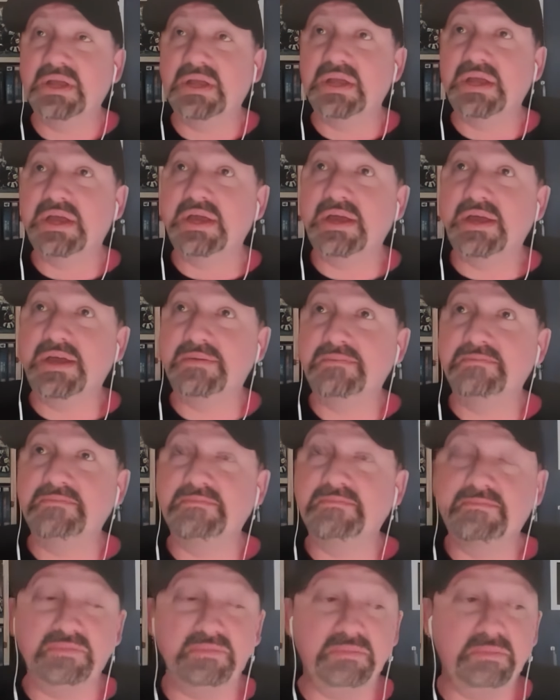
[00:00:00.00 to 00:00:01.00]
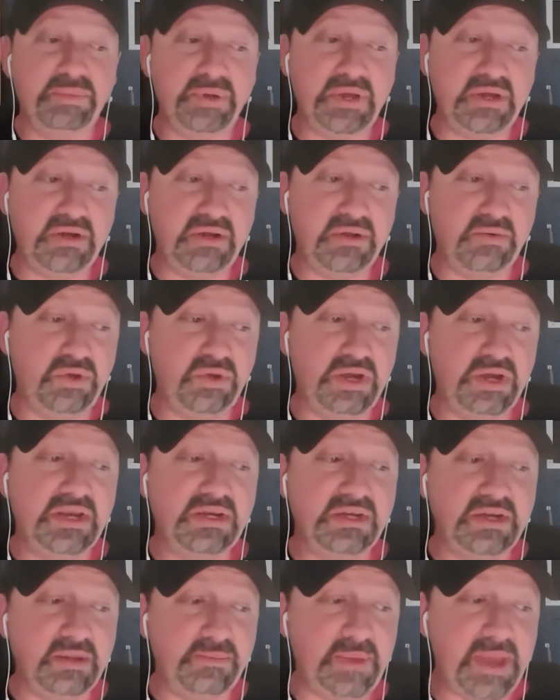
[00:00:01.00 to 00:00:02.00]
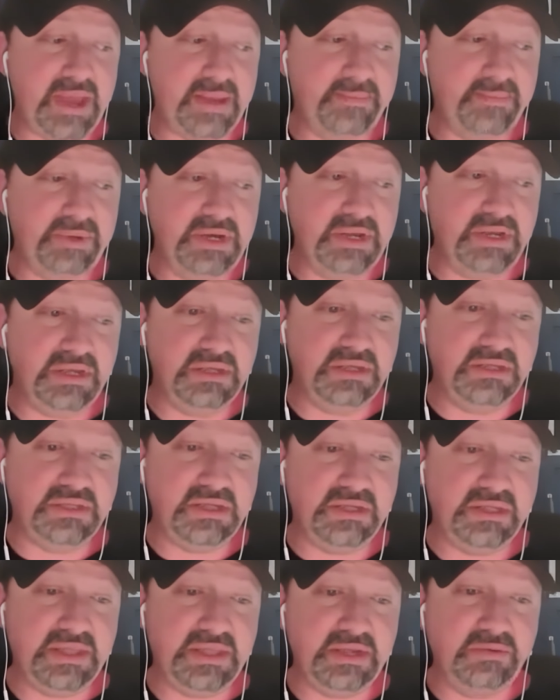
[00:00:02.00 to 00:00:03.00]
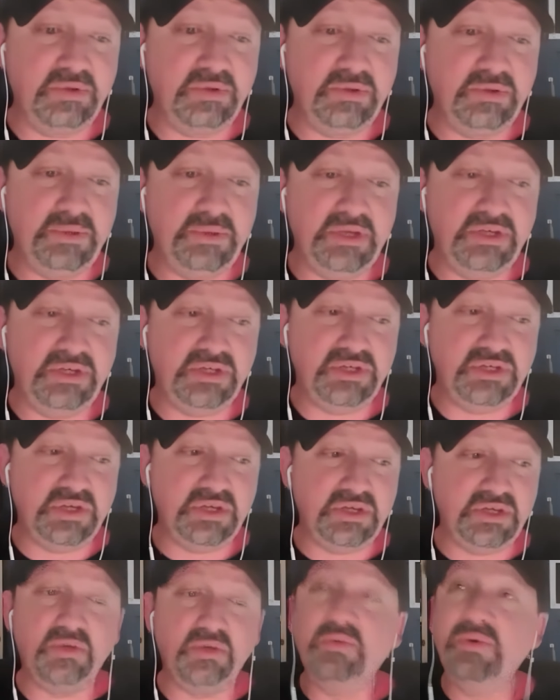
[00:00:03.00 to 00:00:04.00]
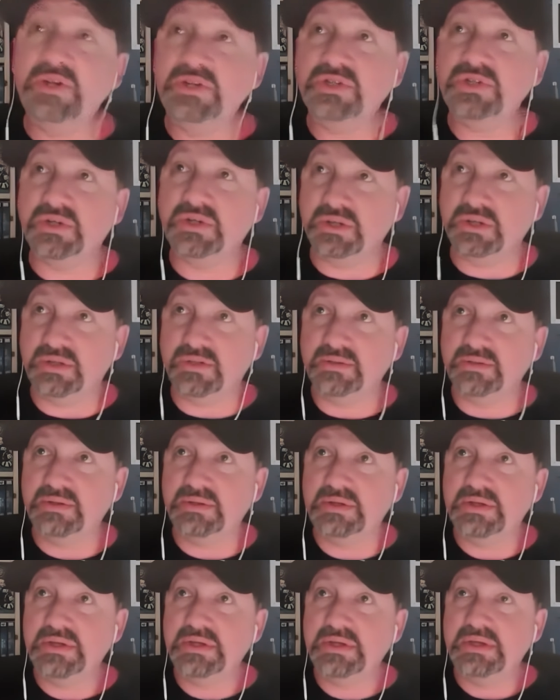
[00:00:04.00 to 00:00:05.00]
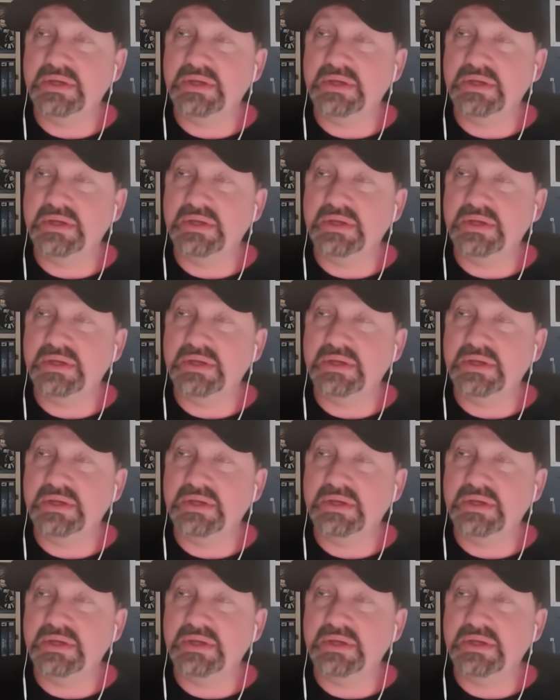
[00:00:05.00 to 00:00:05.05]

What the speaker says: But what ended up happening is that then we pitched an original.